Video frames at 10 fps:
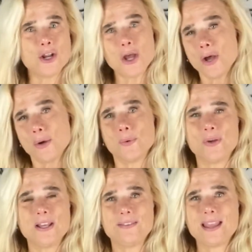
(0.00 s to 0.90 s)
No,
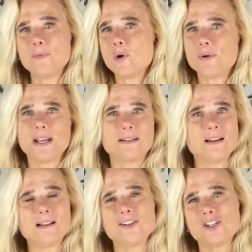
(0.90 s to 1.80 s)
they won't
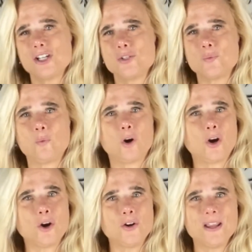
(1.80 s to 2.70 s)
acknowledge His
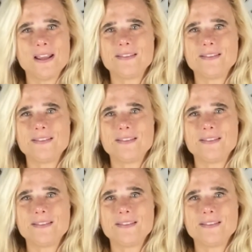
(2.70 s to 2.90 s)
Word.